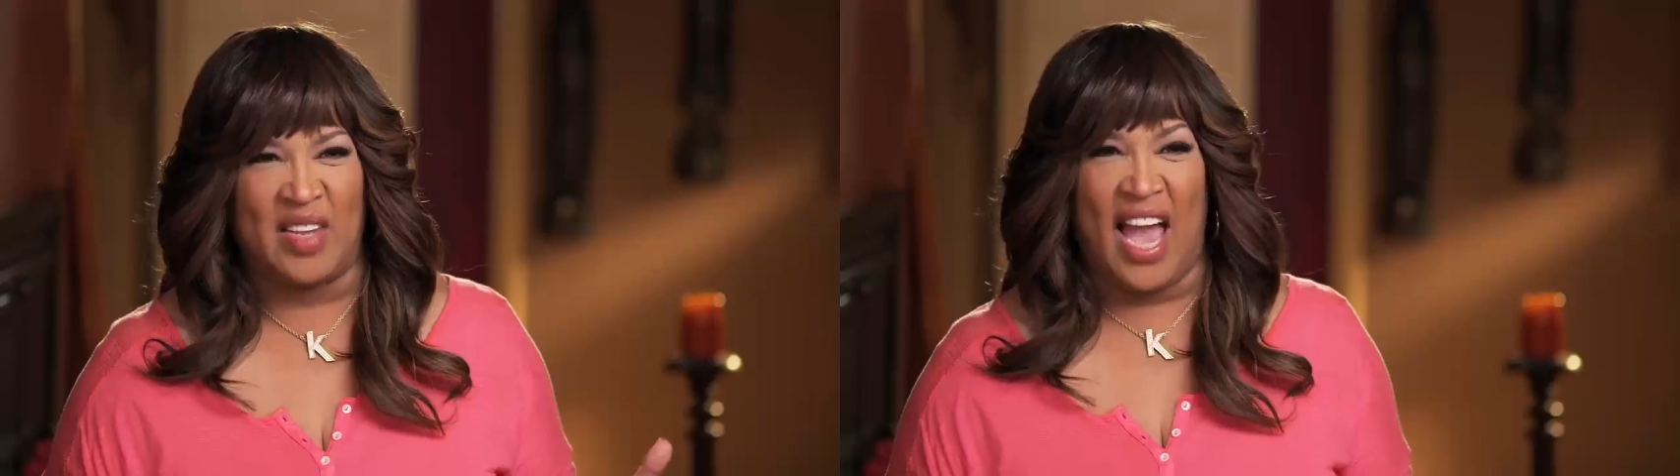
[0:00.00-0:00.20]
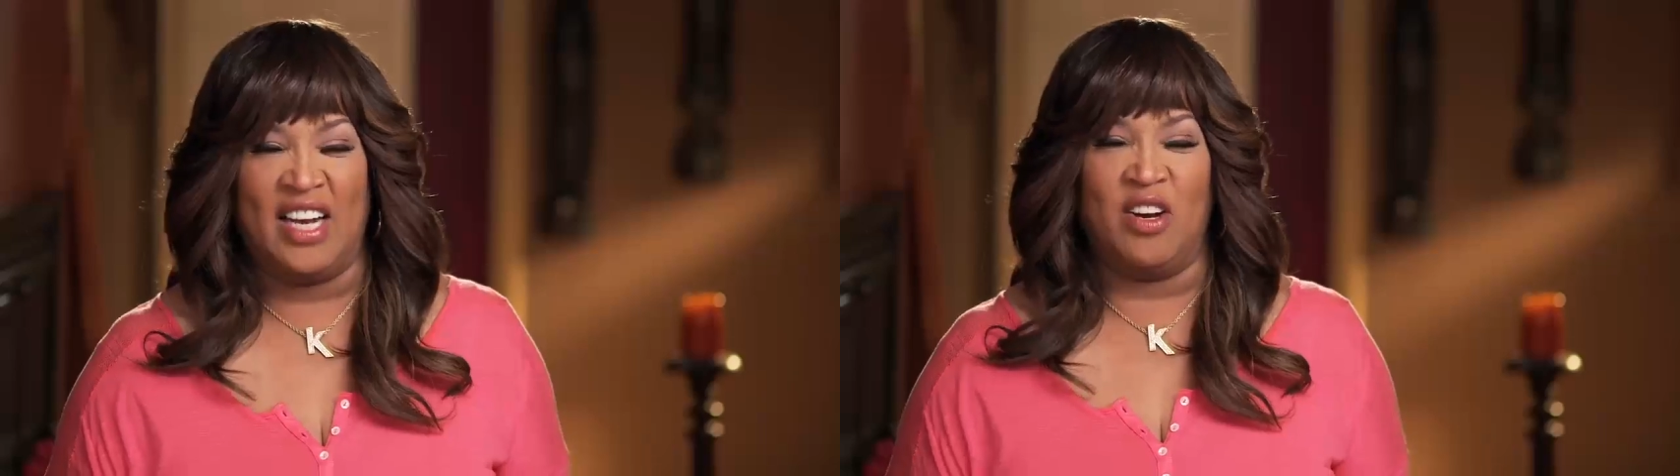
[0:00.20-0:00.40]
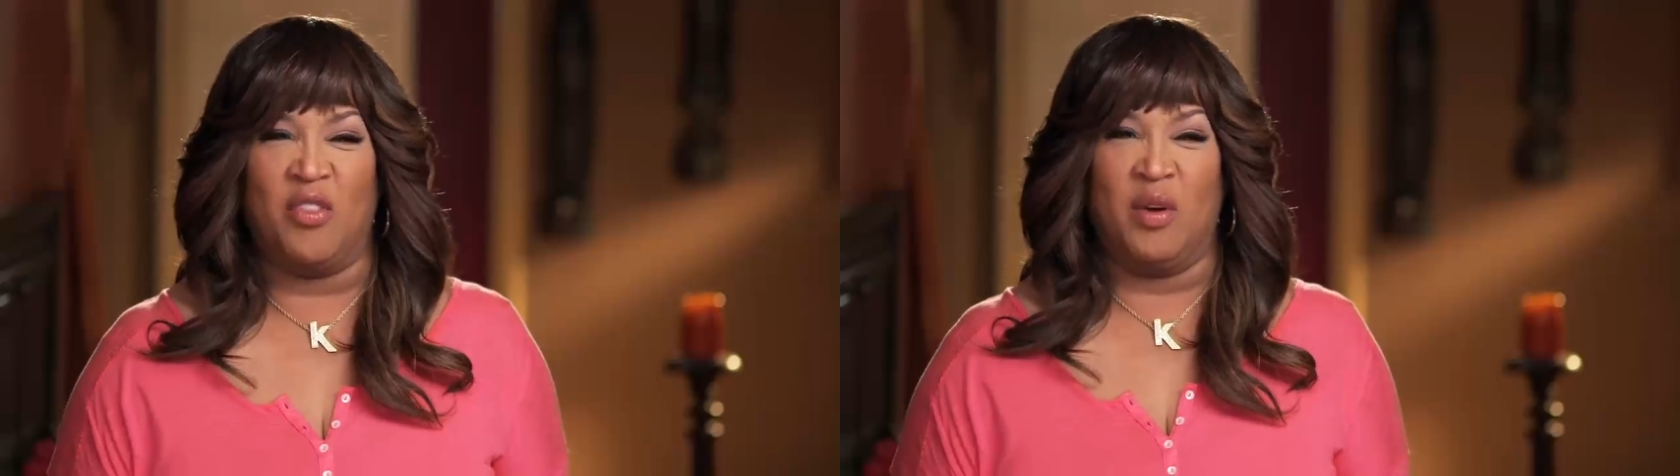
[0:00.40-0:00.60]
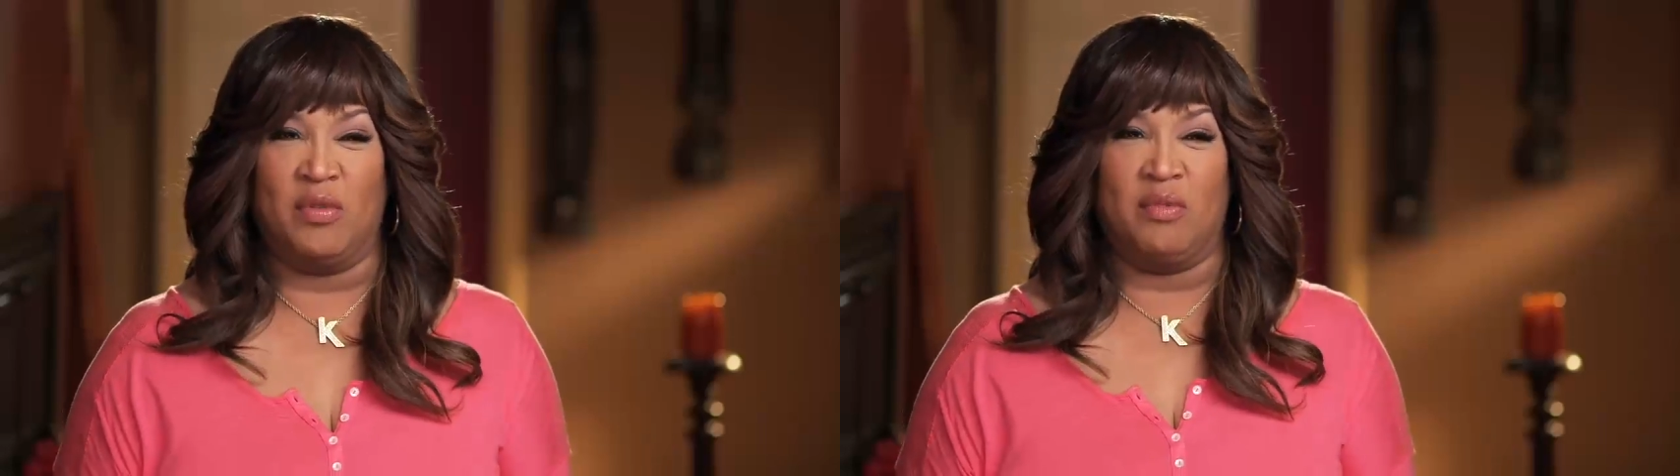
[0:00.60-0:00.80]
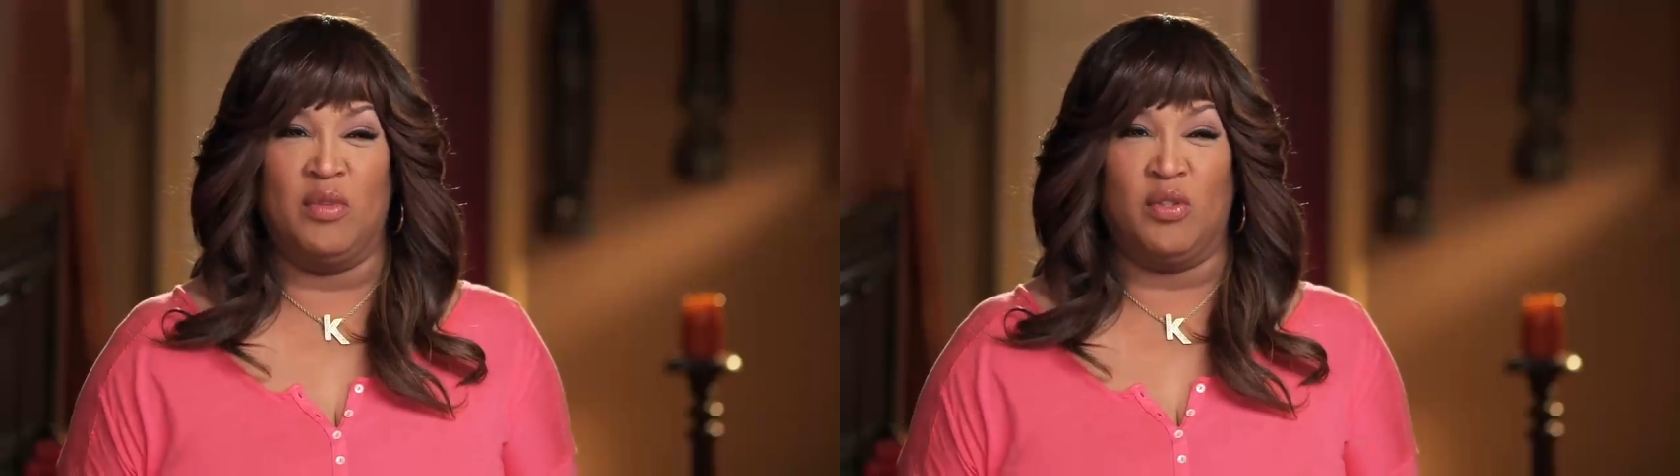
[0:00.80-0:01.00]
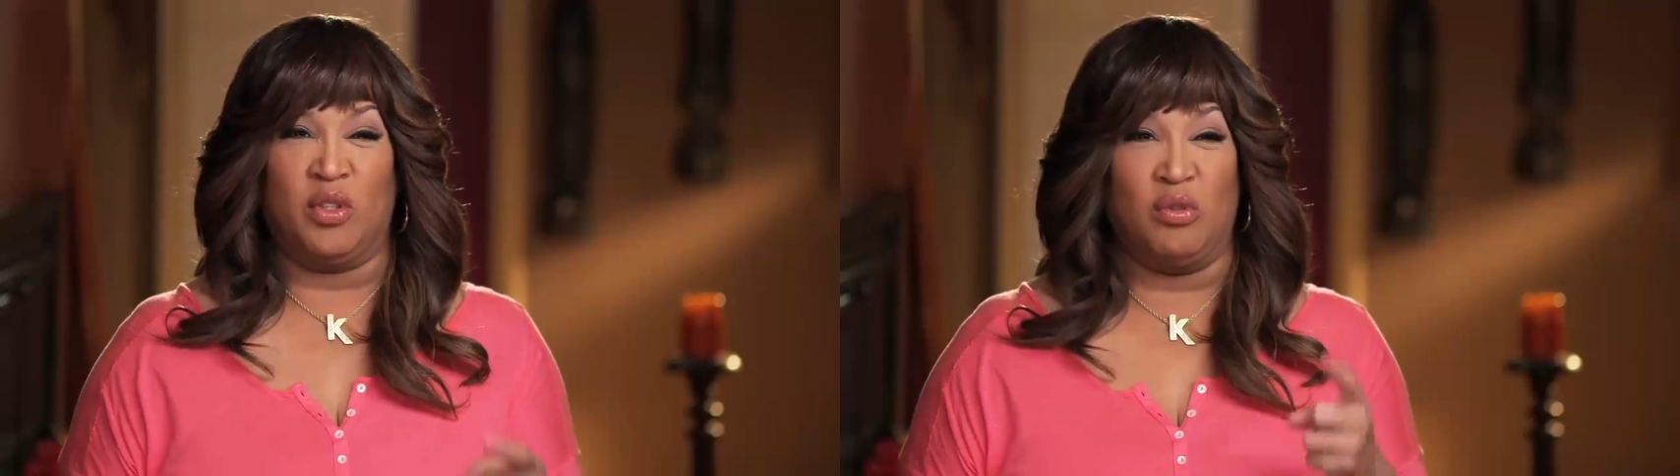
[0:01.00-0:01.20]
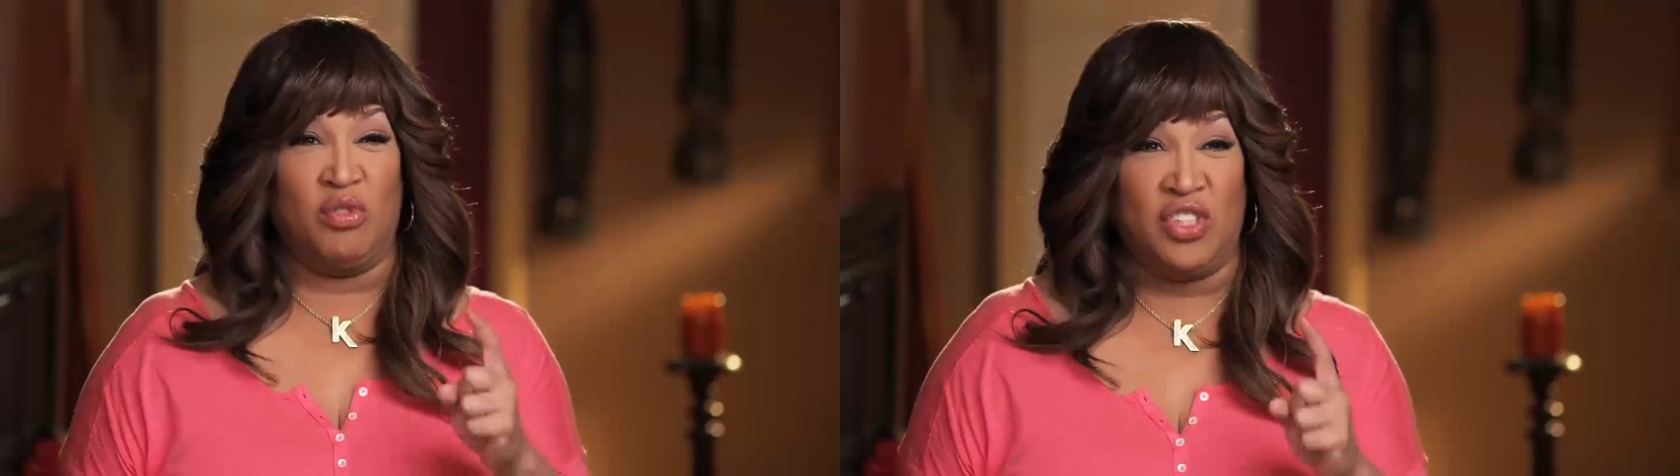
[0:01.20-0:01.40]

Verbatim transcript: I didn't know there was musical